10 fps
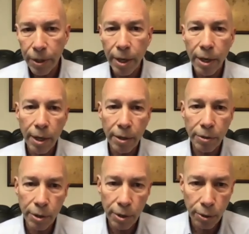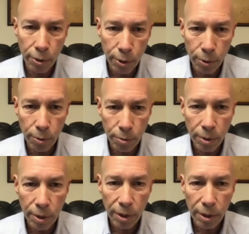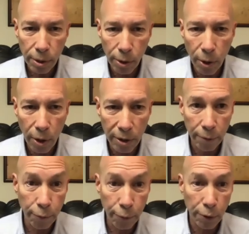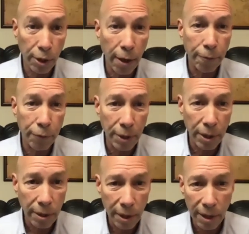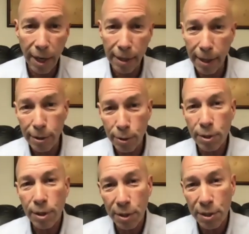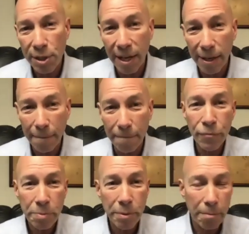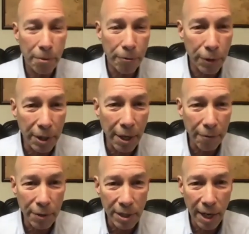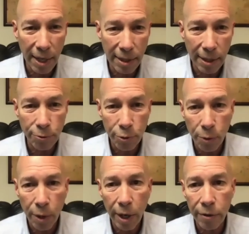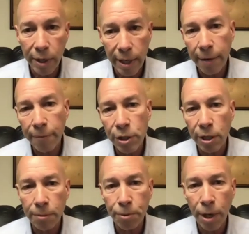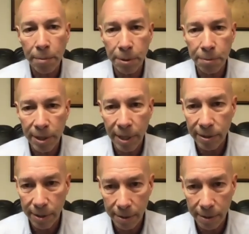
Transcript: Under the new law in Philadelphia, HUD guidelines are still the same, but Philadelphia's guidelines require that every single property be tested.